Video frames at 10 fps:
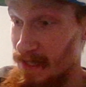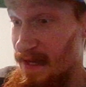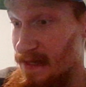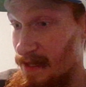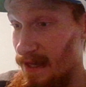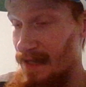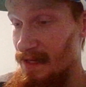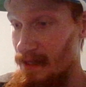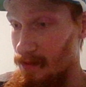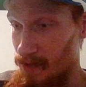and a
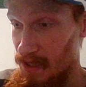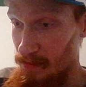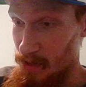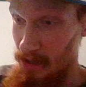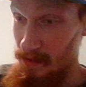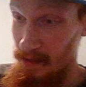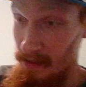interception.